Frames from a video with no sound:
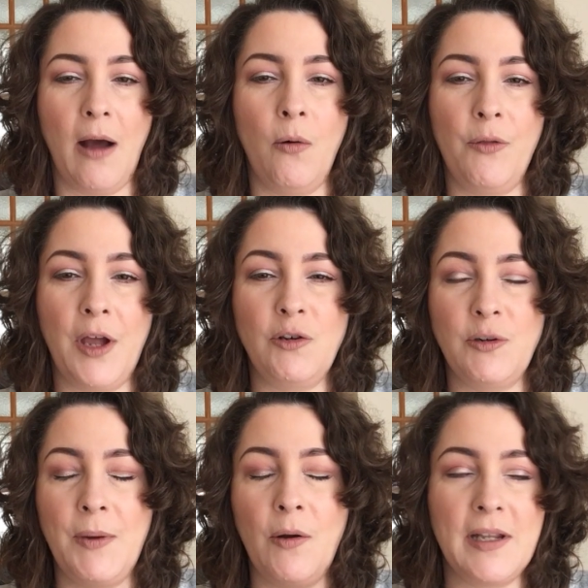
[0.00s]
Although,
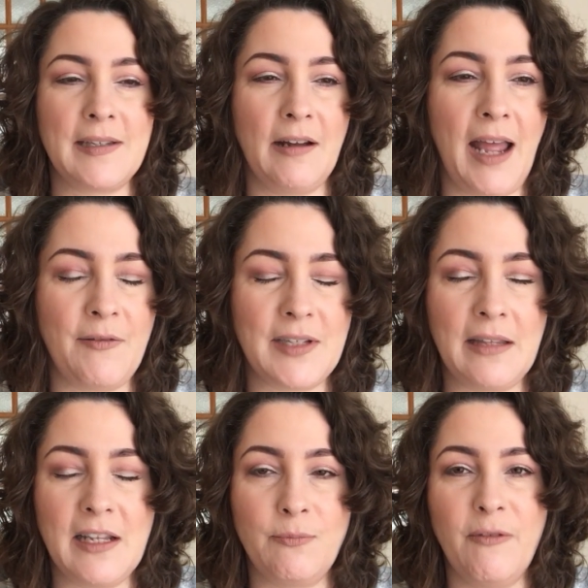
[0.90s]
to be honest, and I have
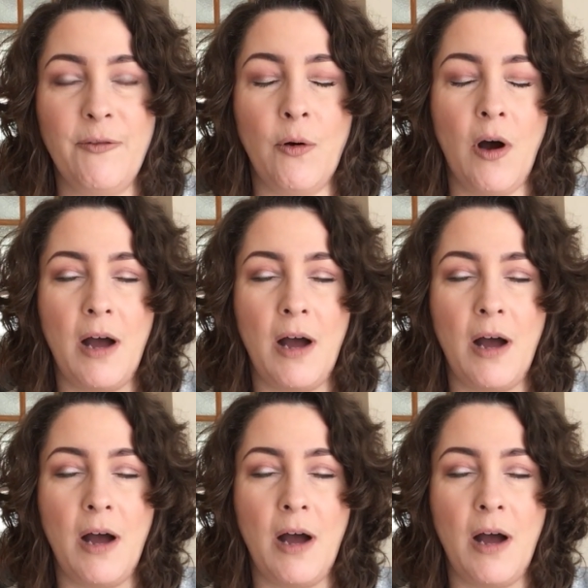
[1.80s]
said this before,